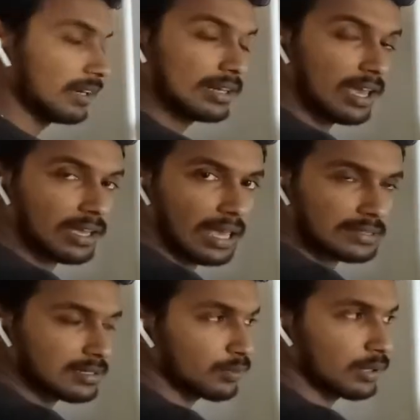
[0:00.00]
we take
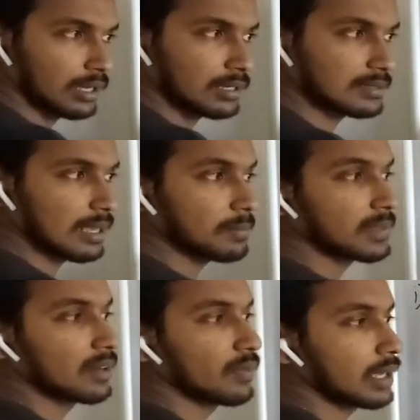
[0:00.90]
x and y are same,
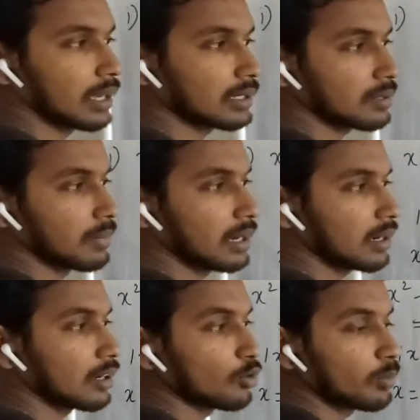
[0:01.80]
then we get the
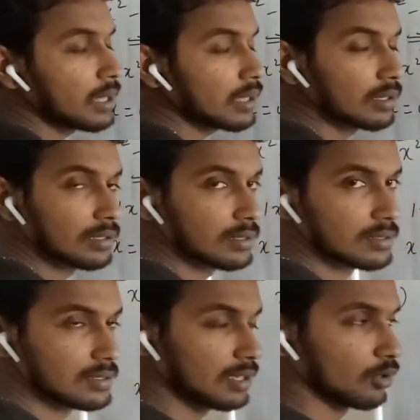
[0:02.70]
metric to be
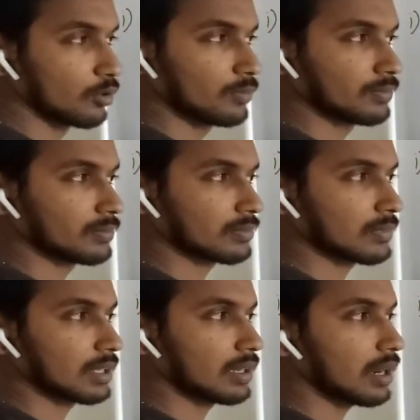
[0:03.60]
0,
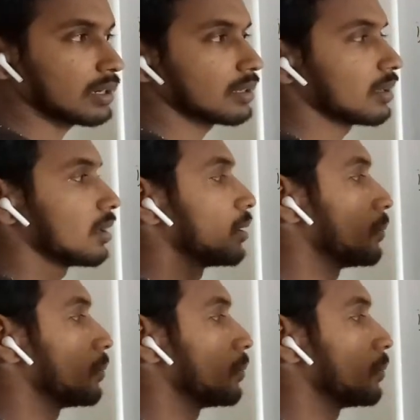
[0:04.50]
right?